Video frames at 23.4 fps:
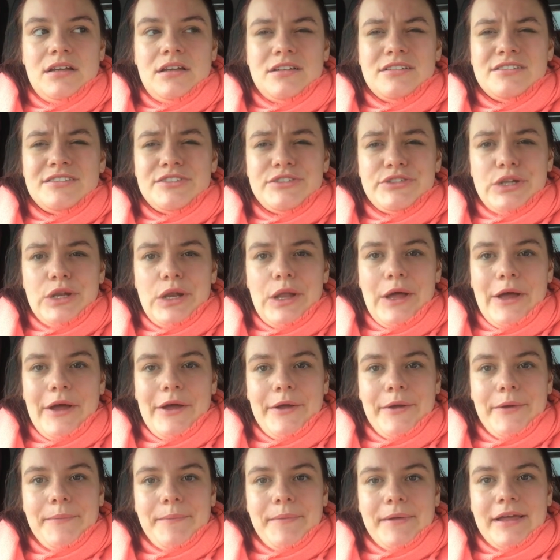
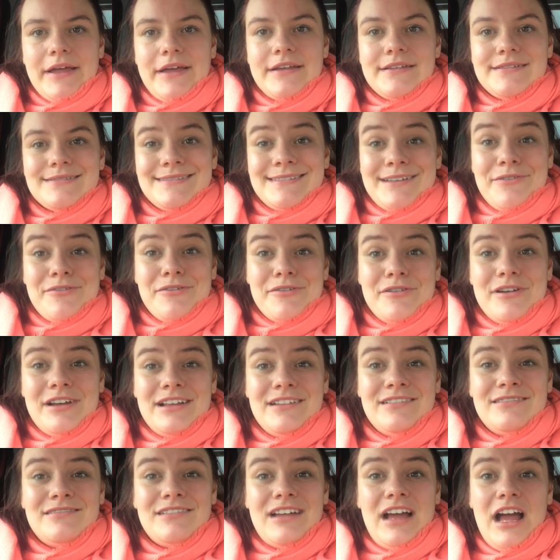slow because there were
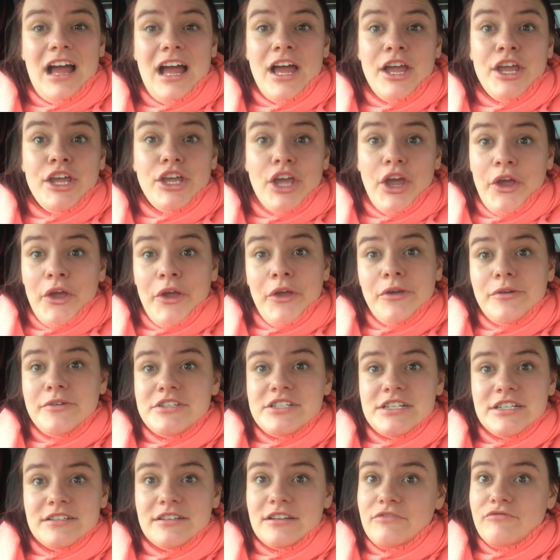a
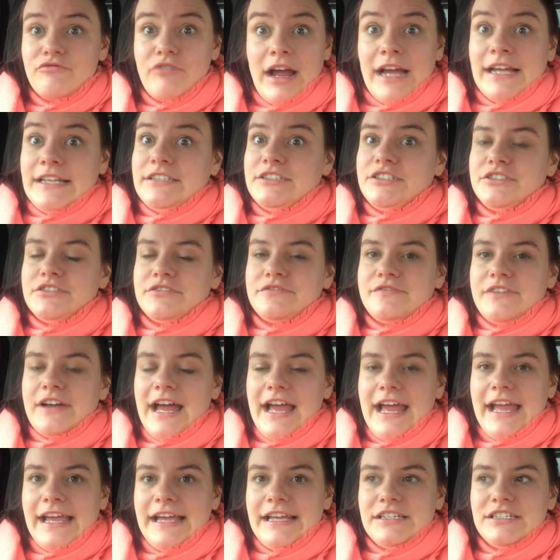huge range of
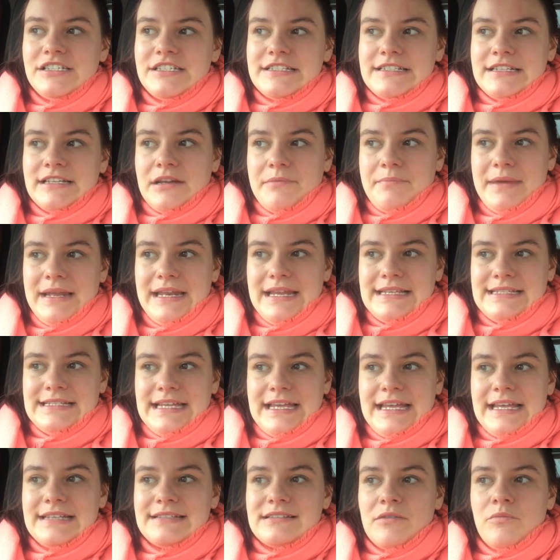ages and
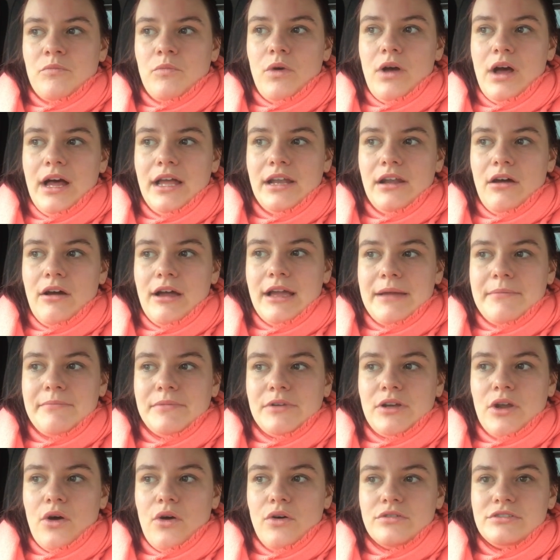abilities, and while I
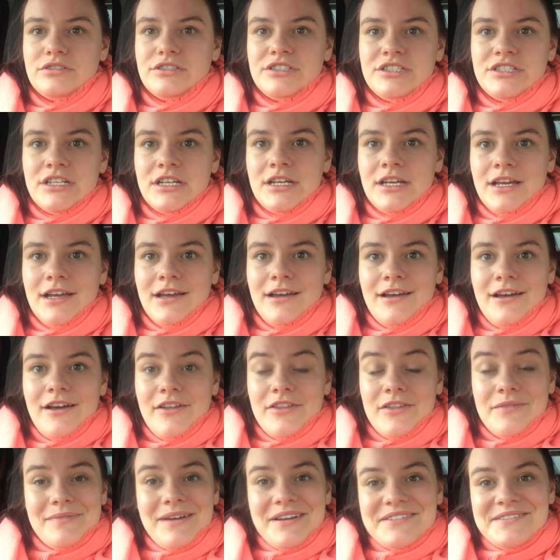am not
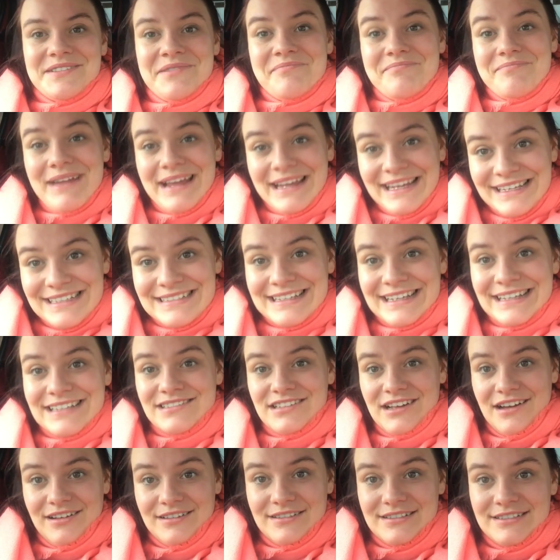the most amazing
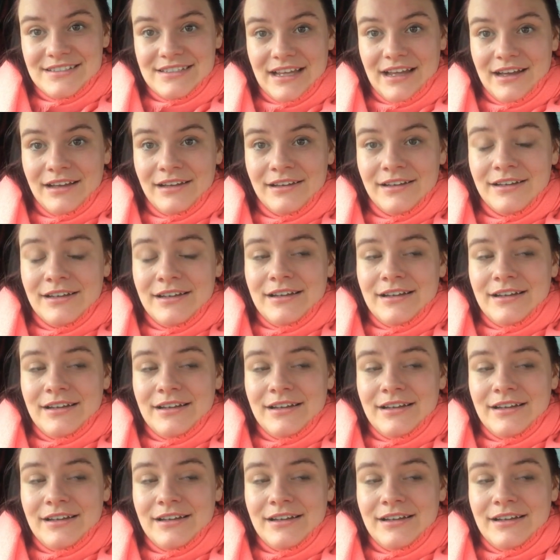dancer,